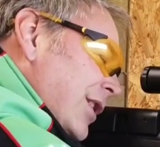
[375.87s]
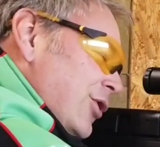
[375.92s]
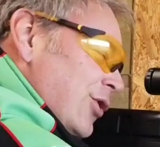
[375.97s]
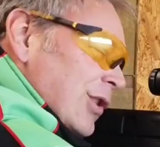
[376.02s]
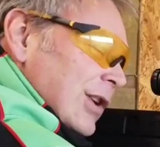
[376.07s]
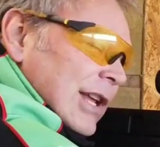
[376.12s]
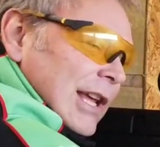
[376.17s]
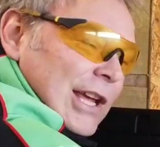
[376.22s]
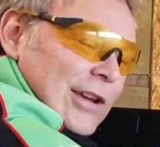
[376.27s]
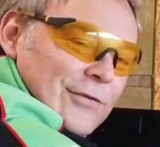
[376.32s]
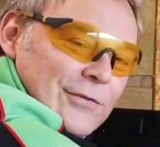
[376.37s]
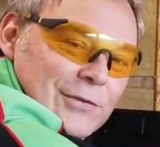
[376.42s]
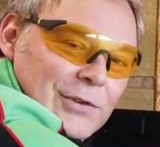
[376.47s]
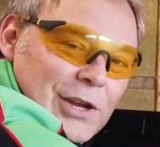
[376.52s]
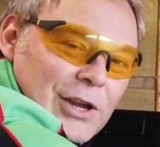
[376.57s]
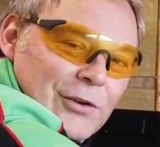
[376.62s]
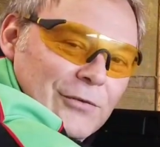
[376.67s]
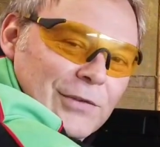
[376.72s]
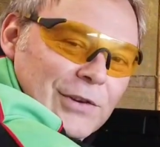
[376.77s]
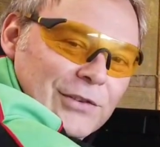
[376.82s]
You can hear from
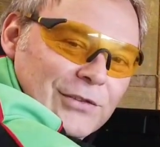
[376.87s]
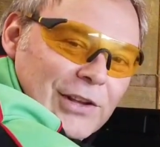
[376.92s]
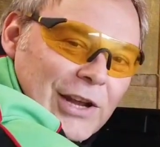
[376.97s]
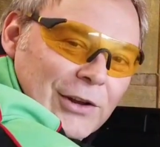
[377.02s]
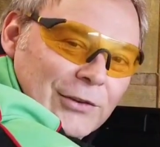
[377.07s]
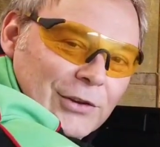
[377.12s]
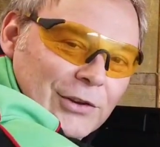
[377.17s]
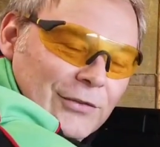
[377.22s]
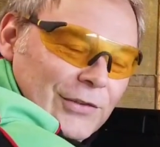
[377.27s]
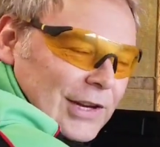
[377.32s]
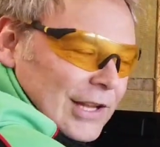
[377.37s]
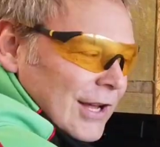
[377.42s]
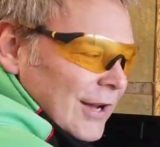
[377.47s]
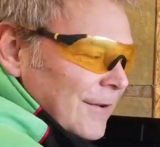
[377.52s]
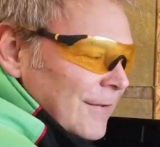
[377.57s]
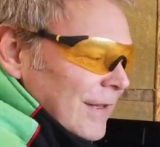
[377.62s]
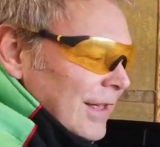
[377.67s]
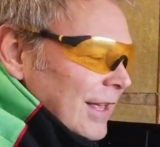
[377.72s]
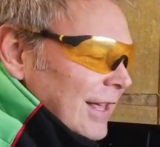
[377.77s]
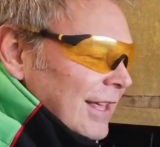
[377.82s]
the hopefully sound of the video.